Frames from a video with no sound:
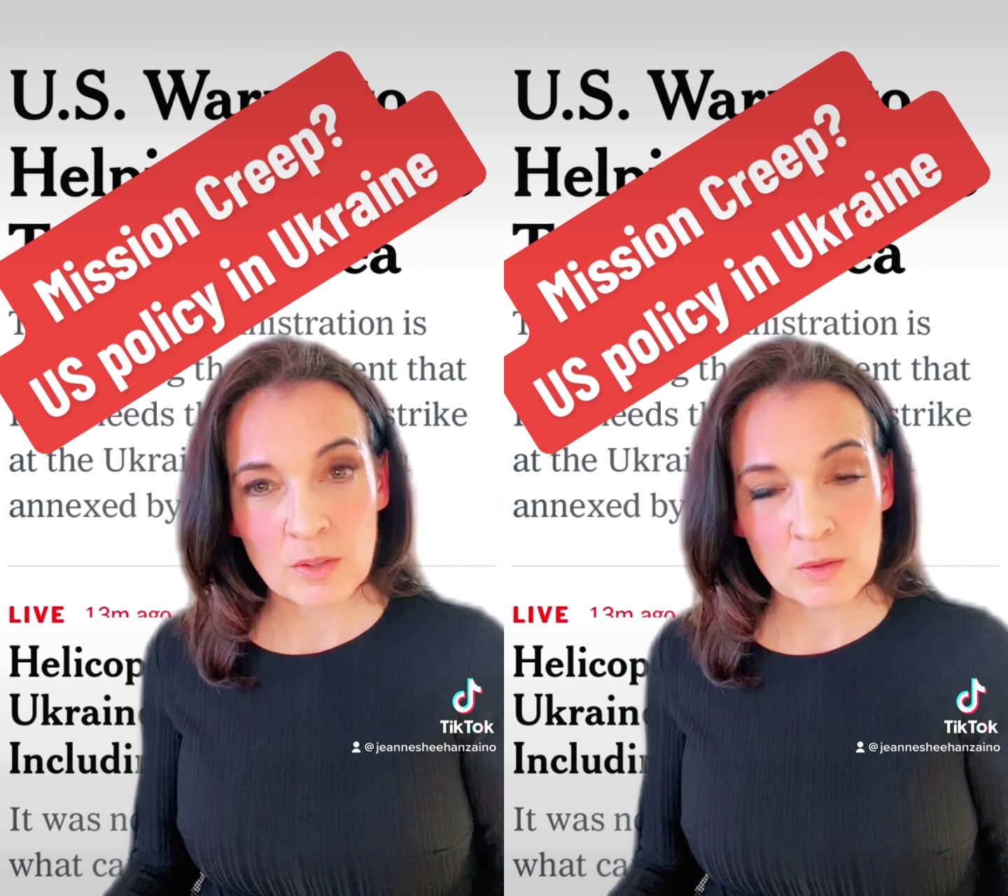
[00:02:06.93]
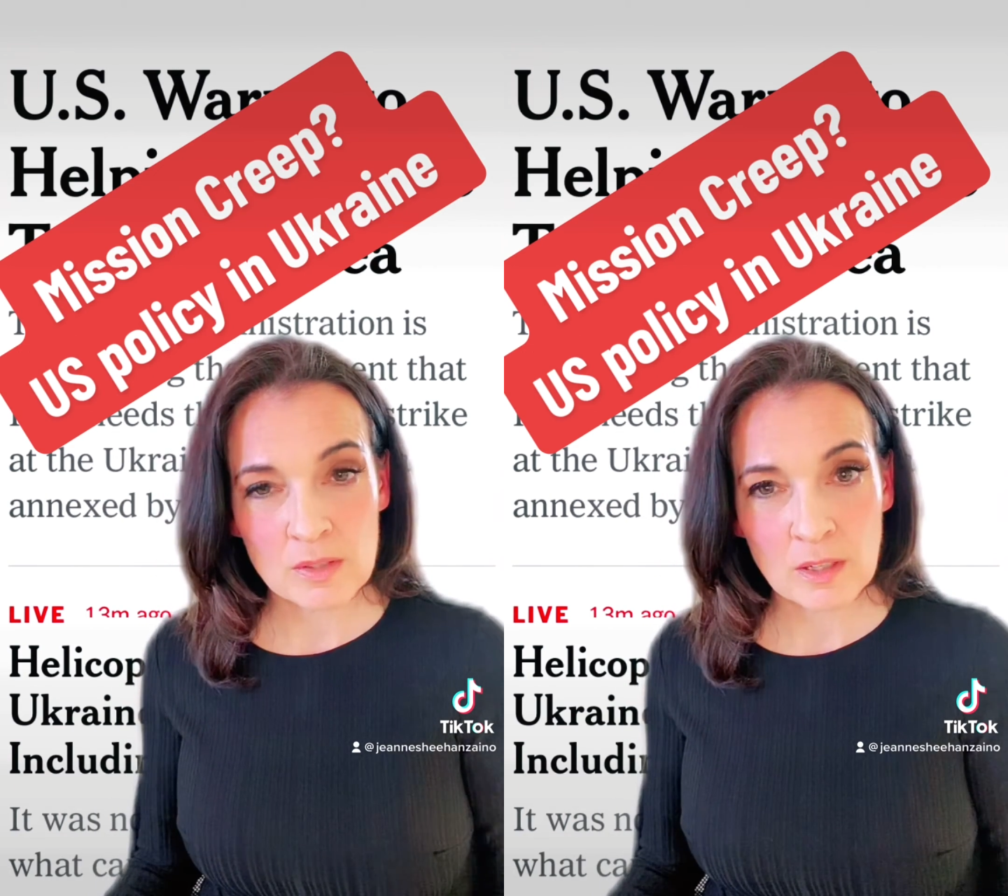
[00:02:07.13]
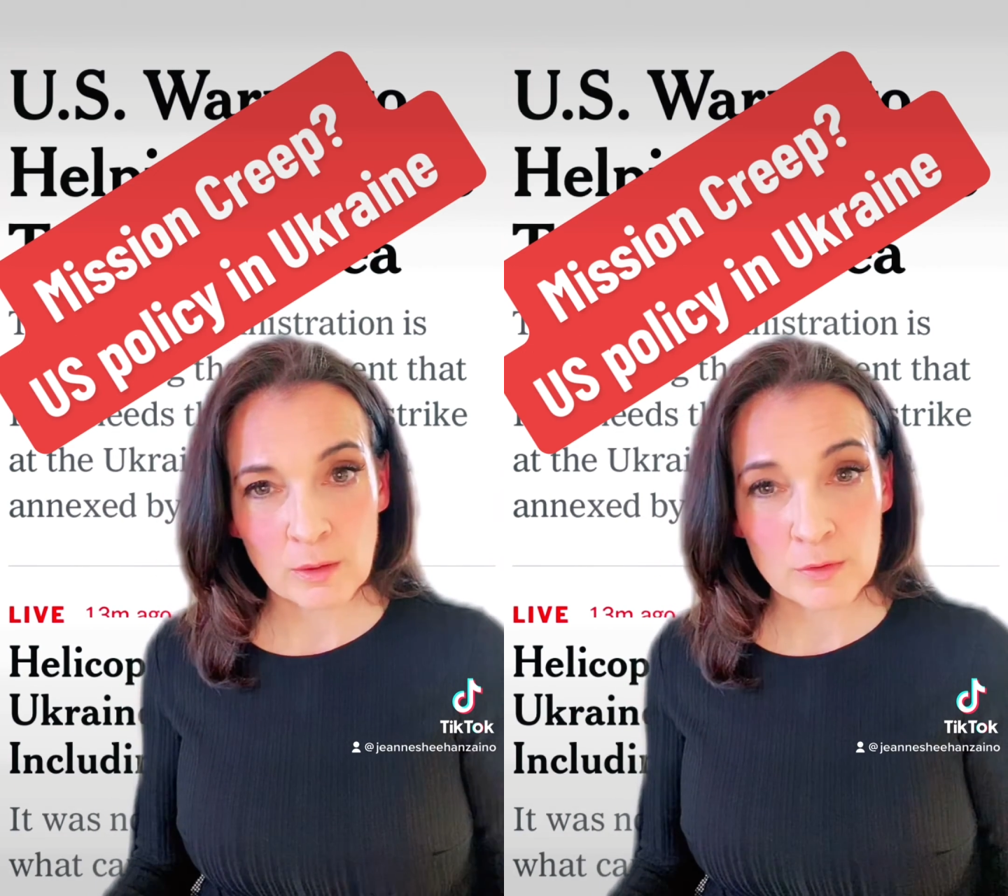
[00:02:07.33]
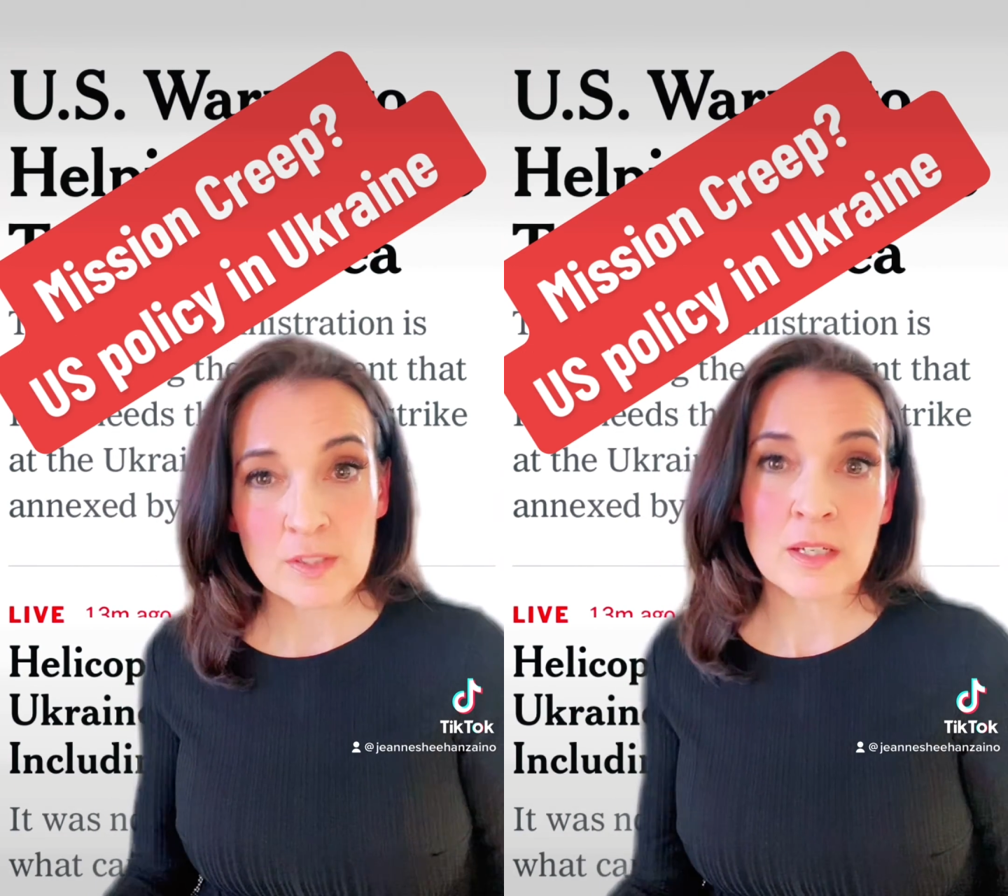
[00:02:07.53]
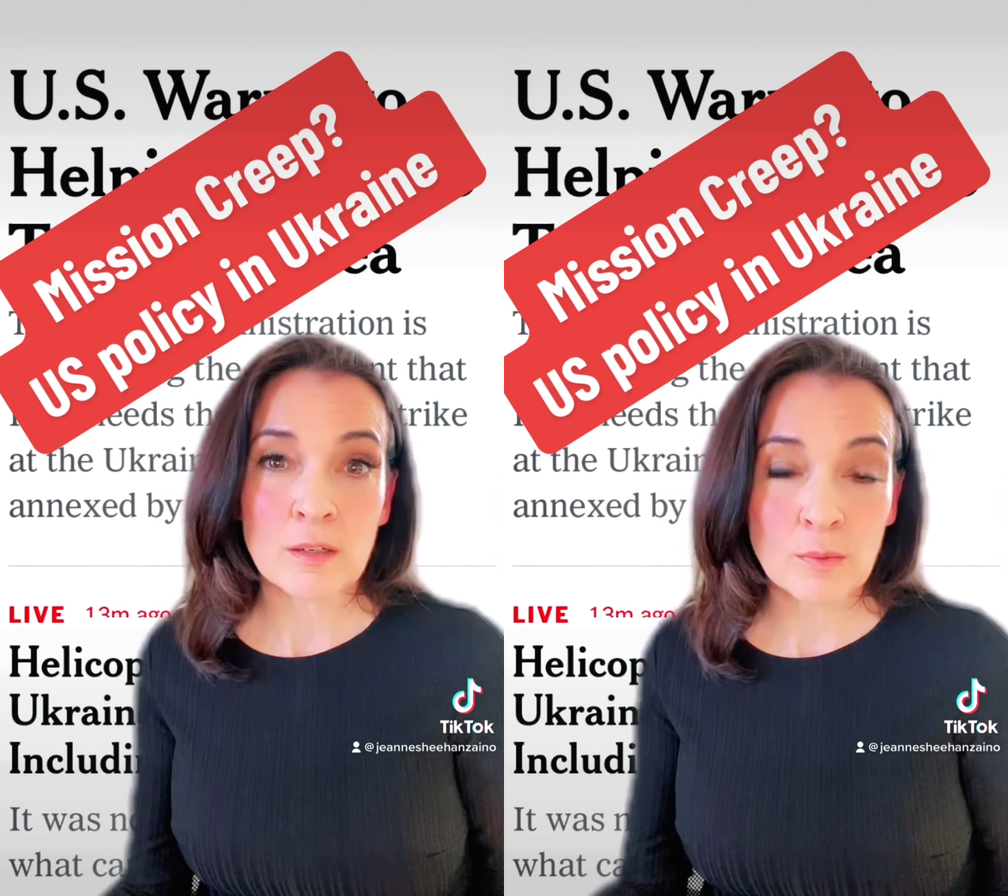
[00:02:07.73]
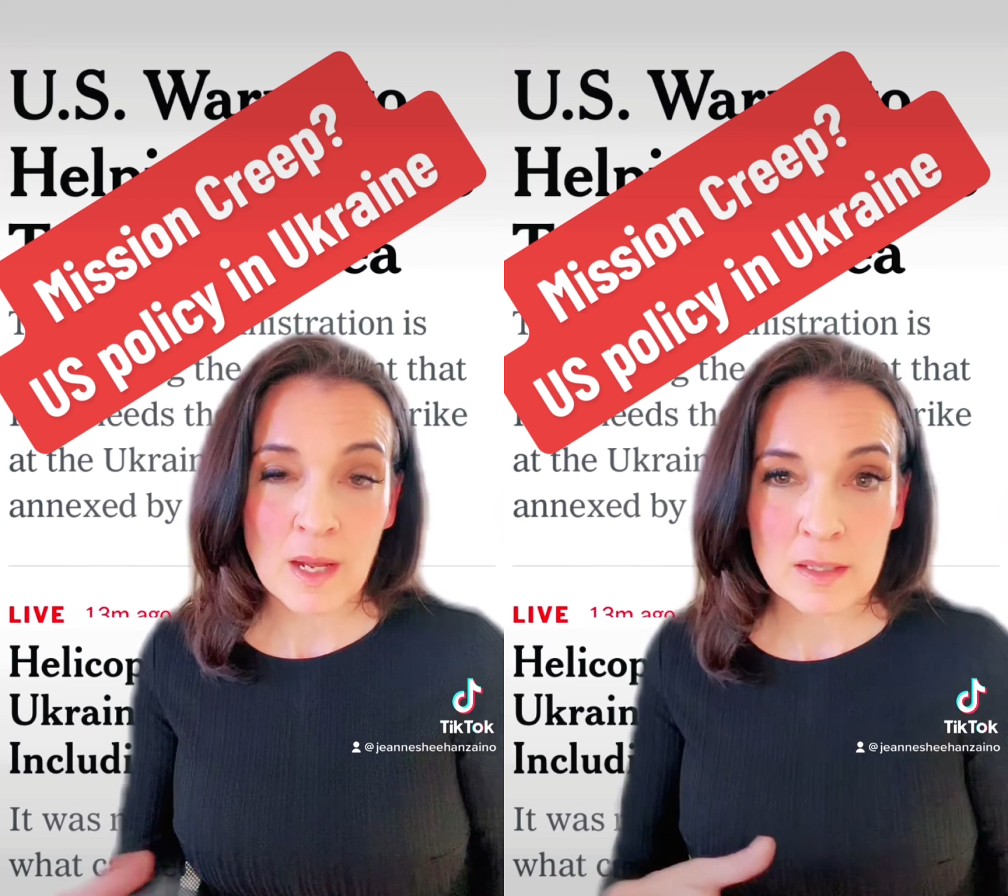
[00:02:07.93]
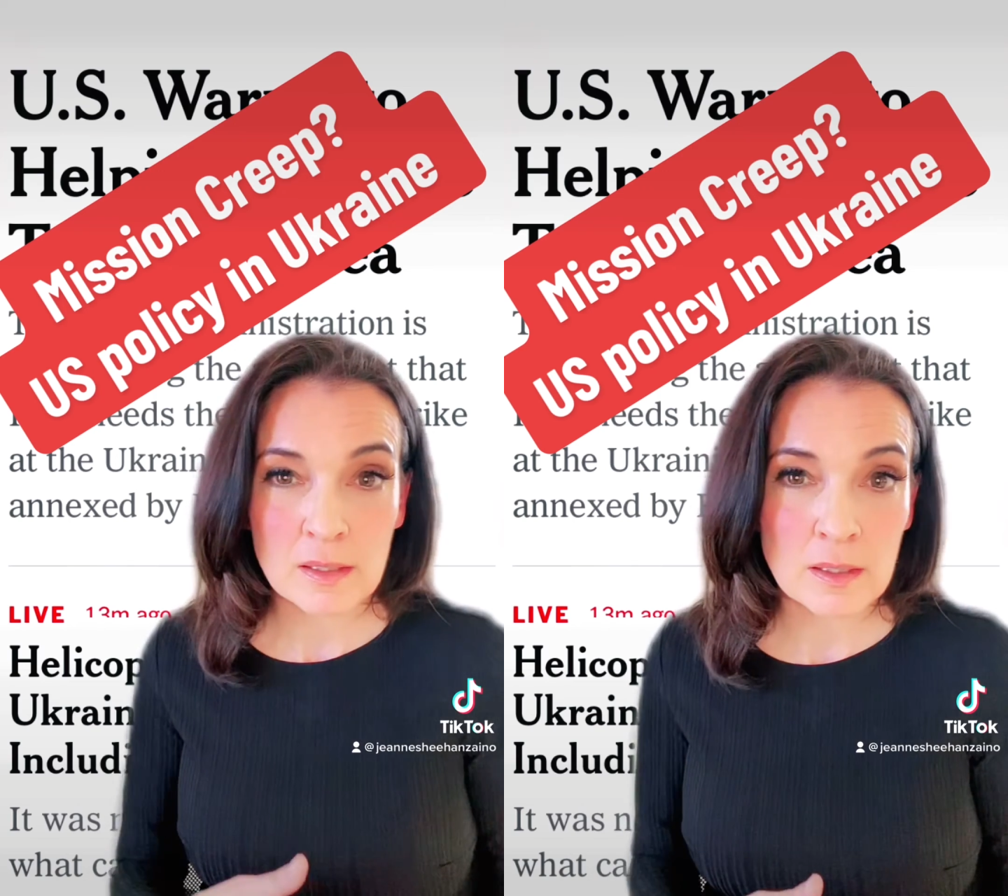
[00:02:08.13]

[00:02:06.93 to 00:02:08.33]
ourselves in Iraq